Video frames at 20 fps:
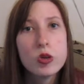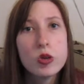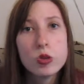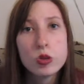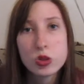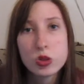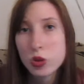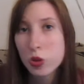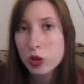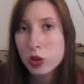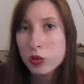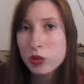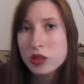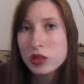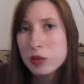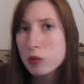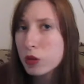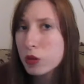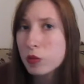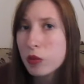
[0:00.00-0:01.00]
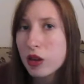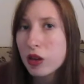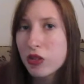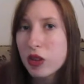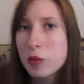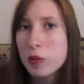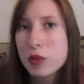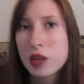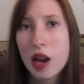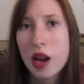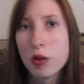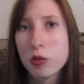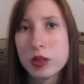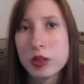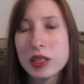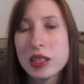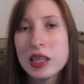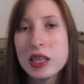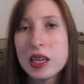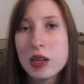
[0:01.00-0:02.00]
who sort of resembled my friend, but not
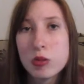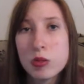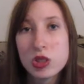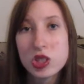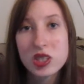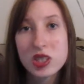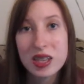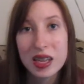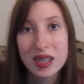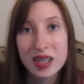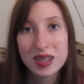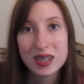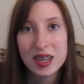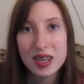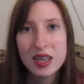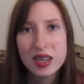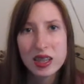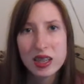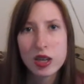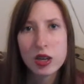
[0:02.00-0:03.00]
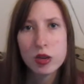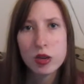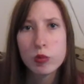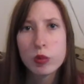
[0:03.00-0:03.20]
really, and it was just like sitting there,